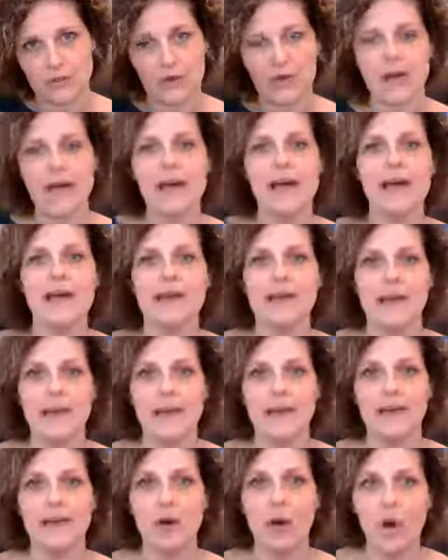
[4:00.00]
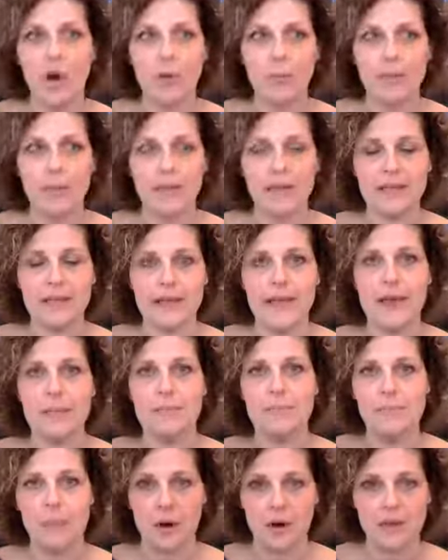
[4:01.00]
Go ahead and open
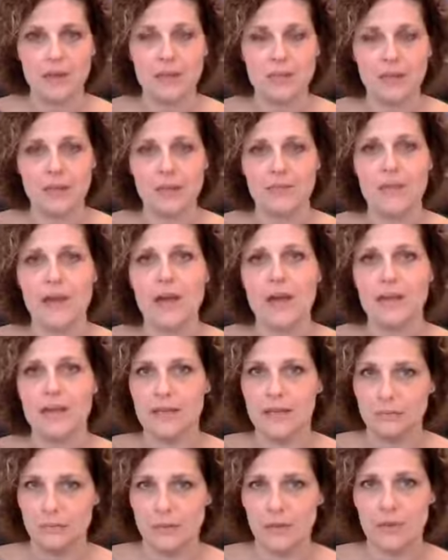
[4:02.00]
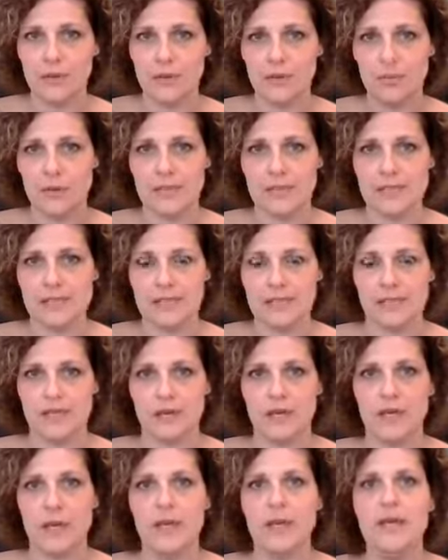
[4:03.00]
them, mark them unread in both places,
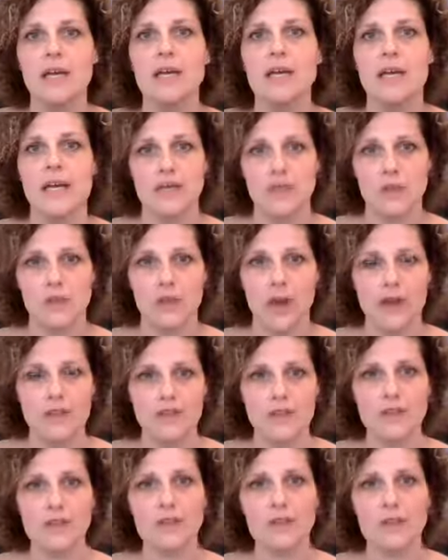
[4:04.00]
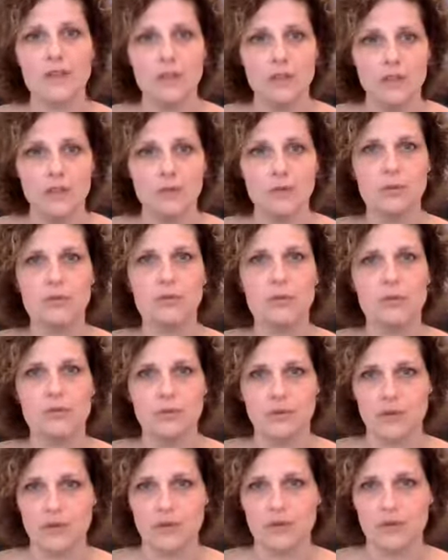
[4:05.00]
okay? So everything new,
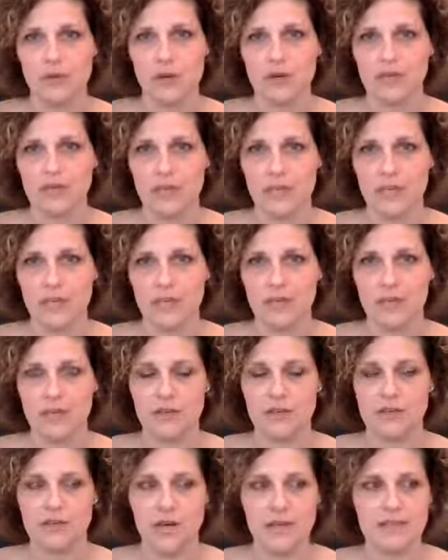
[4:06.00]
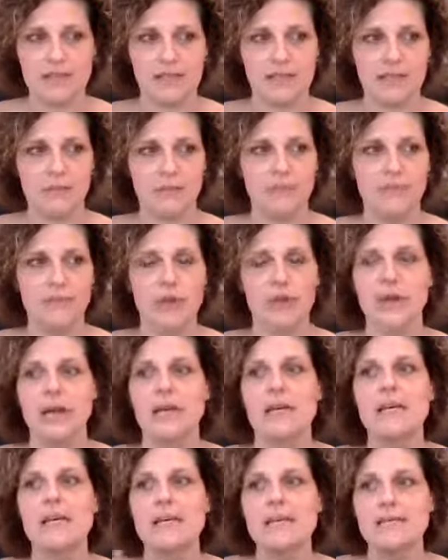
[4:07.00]
you're gonna start reading and addressing. Okay,
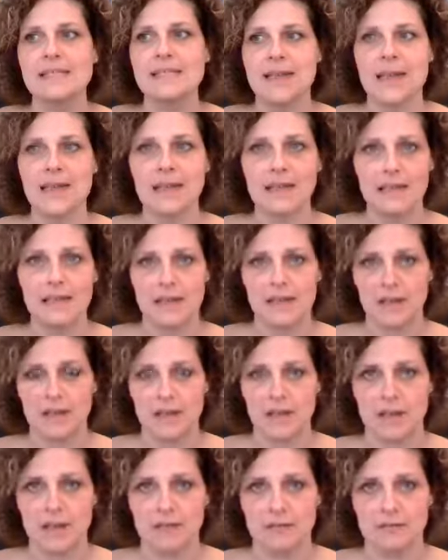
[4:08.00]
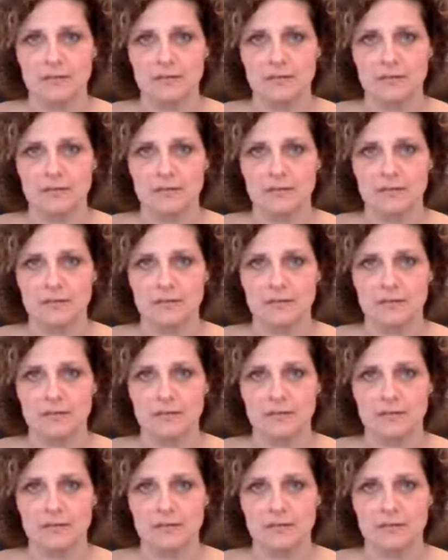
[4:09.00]
second thing,